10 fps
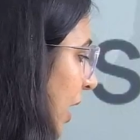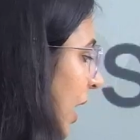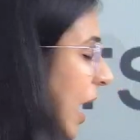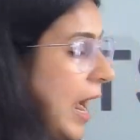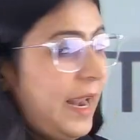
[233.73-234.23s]

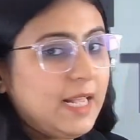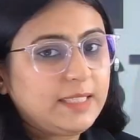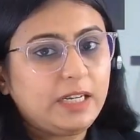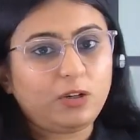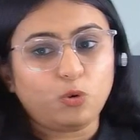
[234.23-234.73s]
And as
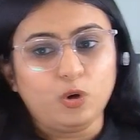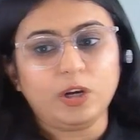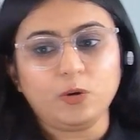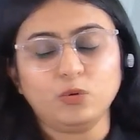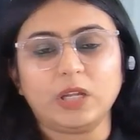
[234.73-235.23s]
I told
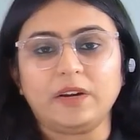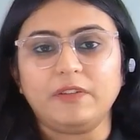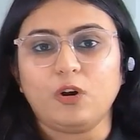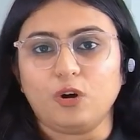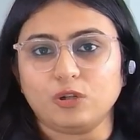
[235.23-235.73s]
you that
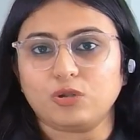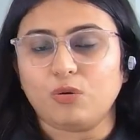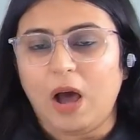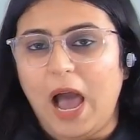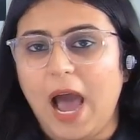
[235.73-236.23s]
we
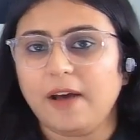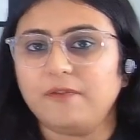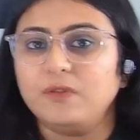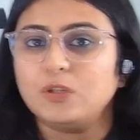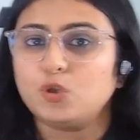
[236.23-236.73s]
also
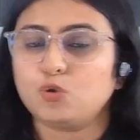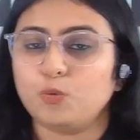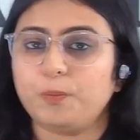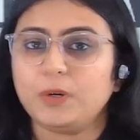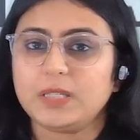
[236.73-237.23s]
have
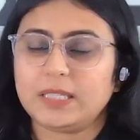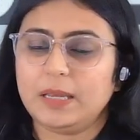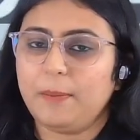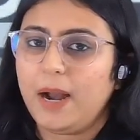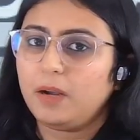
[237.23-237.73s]
super
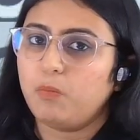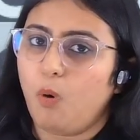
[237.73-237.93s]
CMAT